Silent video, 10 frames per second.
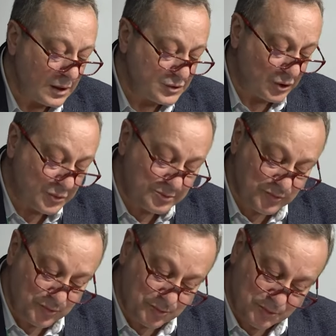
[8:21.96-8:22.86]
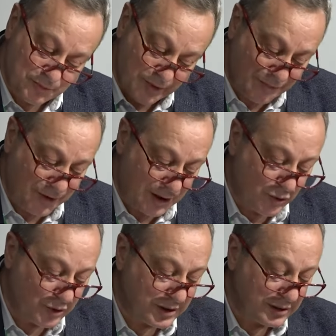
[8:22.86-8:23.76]
So when we are
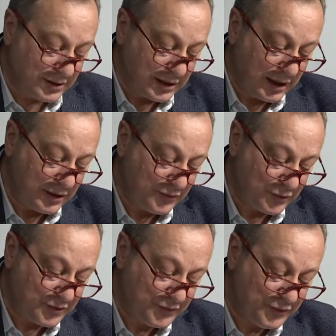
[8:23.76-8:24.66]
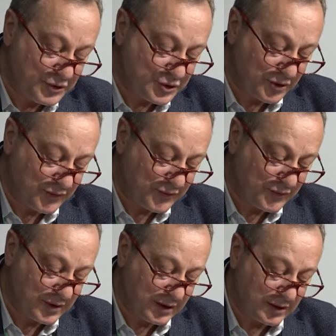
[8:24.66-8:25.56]
looking for the future of
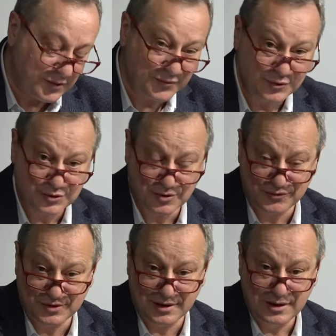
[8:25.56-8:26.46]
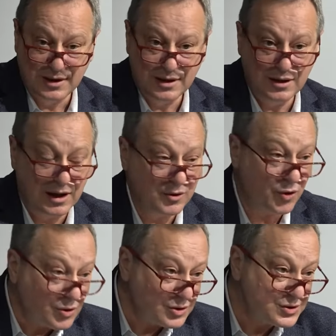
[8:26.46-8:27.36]
the
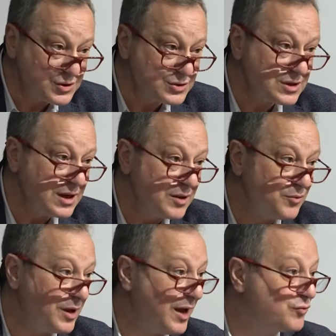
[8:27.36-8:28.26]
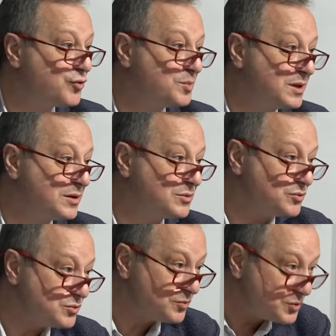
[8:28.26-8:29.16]
Caucasus, we
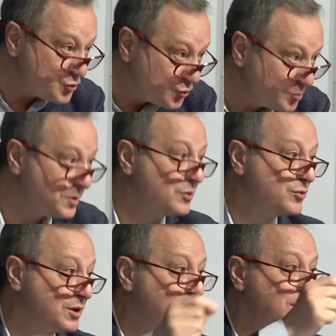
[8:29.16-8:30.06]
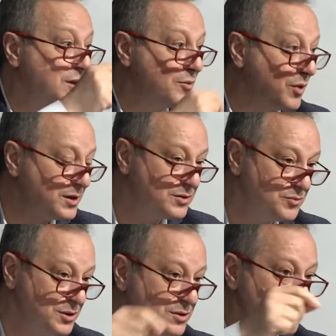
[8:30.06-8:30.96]
should be looking in
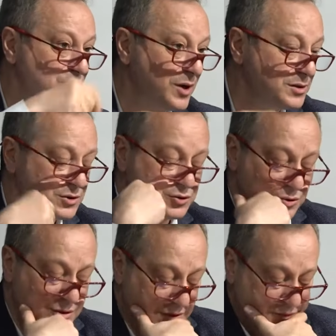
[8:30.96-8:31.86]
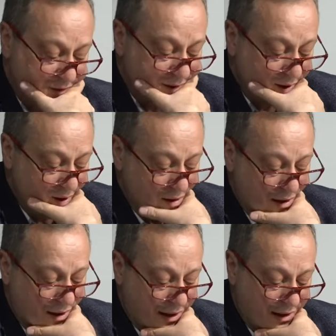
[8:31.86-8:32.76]
this wider geography
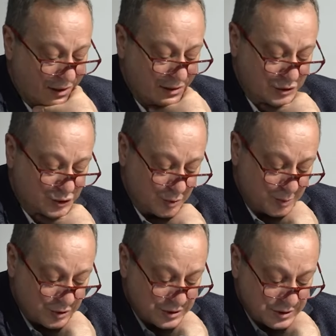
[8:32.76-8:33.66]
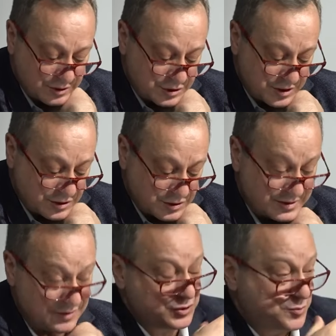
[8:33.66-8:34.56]
and the geopolitical changes,
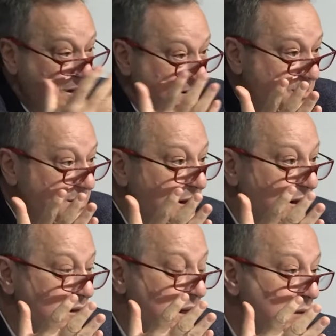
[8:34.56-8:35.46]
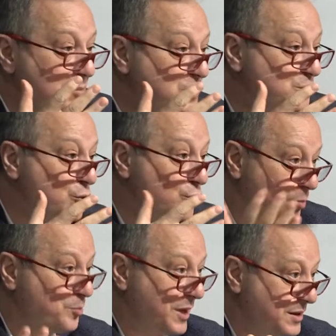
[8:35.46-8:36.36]
which makes it much more
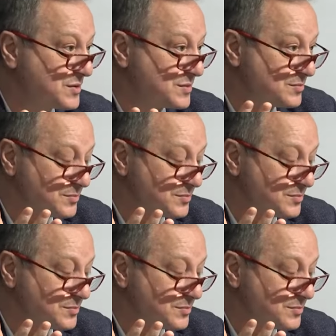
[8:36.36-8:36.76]
complex.